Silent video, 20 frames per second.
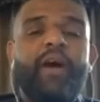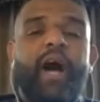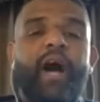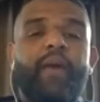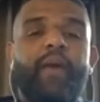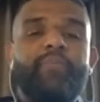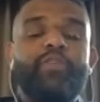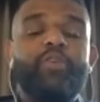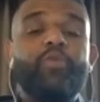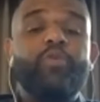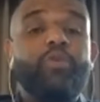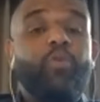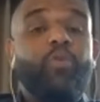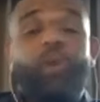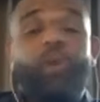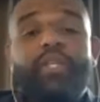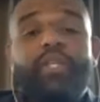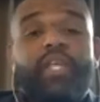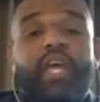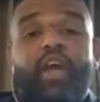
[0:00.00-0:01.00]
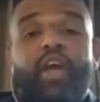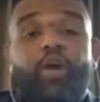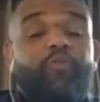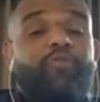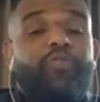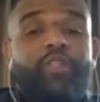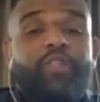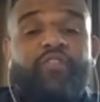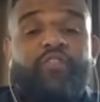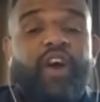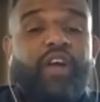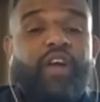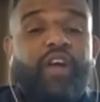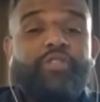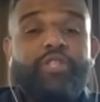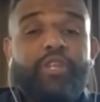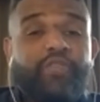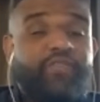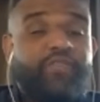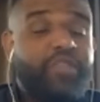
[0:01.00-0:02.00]
You will one day hopefully find
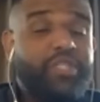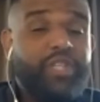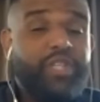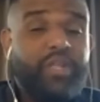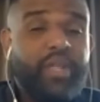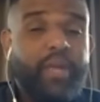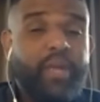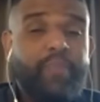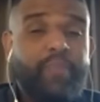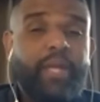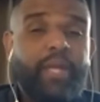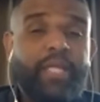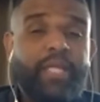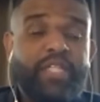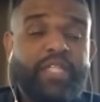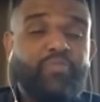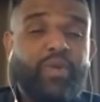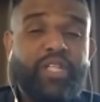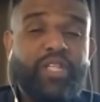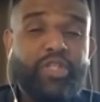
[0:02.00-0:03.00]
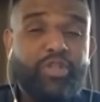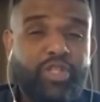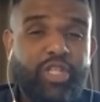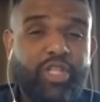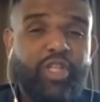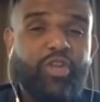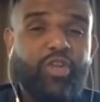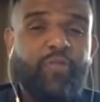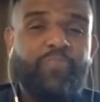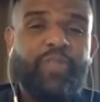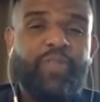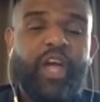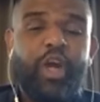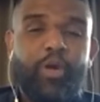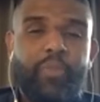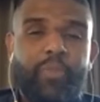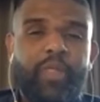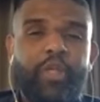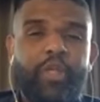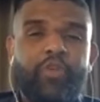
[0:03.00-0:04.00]
yourself visiting that place. And when you do, I
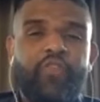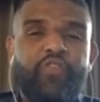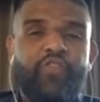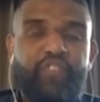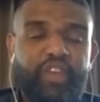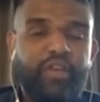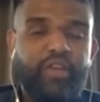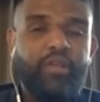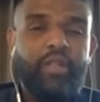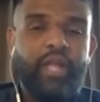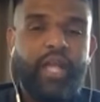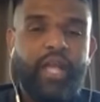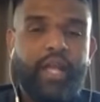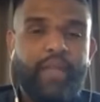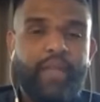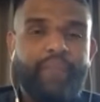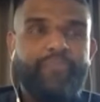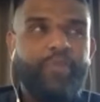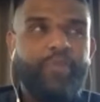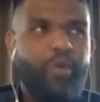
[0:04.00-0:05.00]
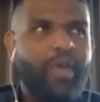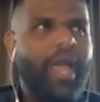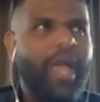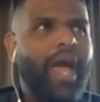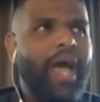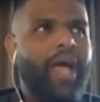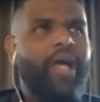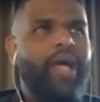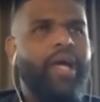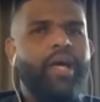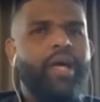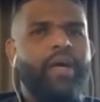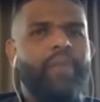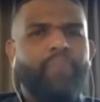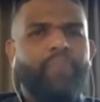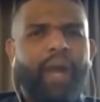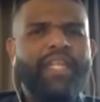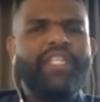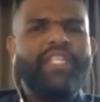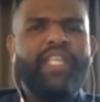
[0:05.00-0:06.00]
hope that you feel like, oh yeah,
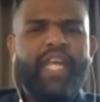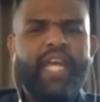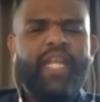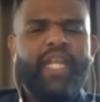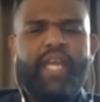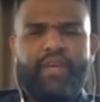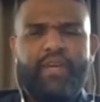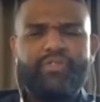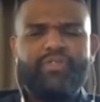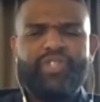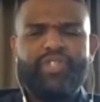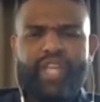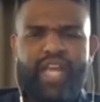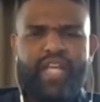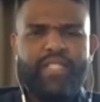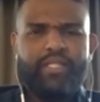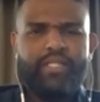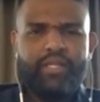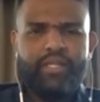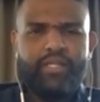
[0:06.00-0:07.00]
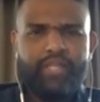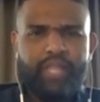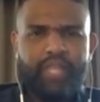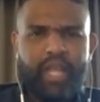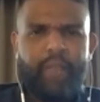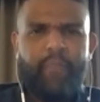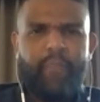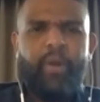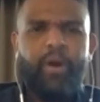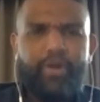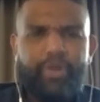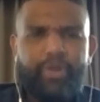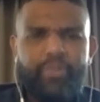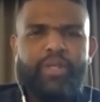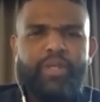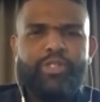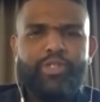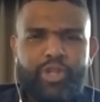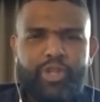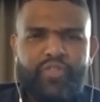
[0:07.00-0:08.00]
my DNA understands this. Like, a part of me
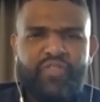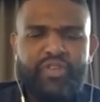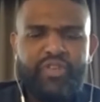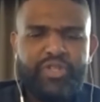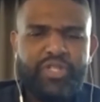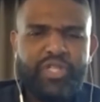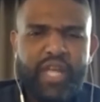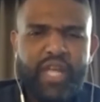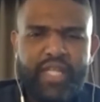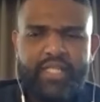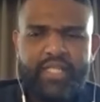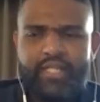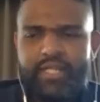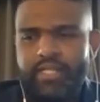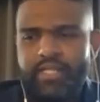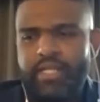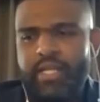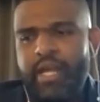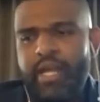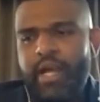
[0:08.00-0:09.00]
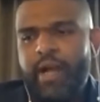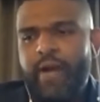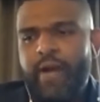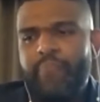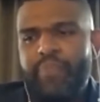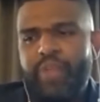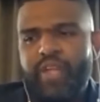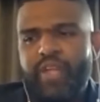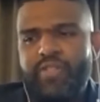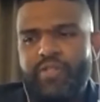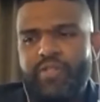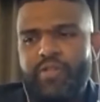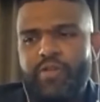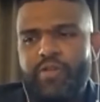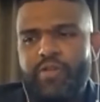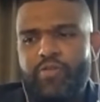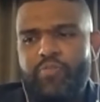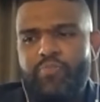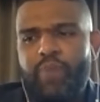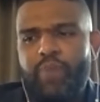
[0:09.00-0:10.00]
sort of understands this. And
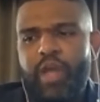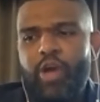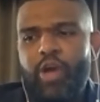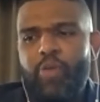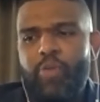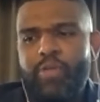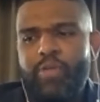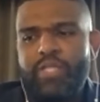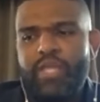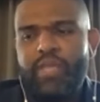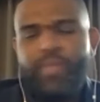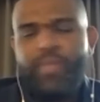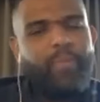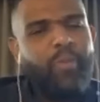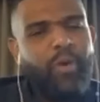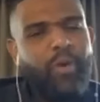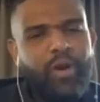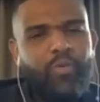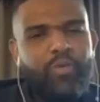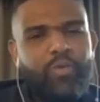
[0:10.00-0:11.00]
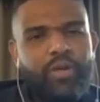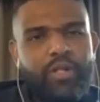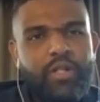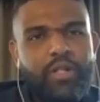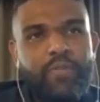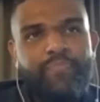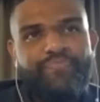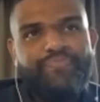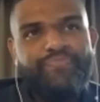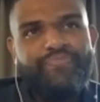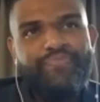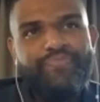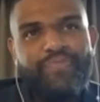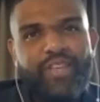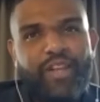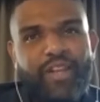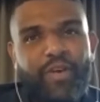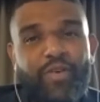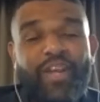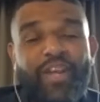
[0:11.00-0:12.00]
so my hope is that the book will,
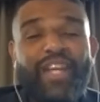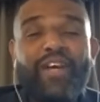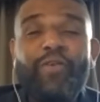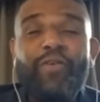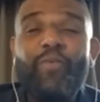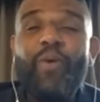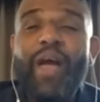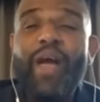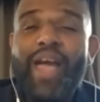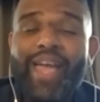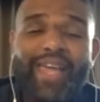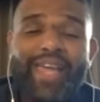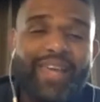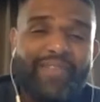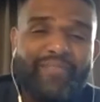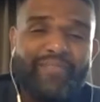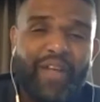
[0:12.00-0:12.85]
in a way,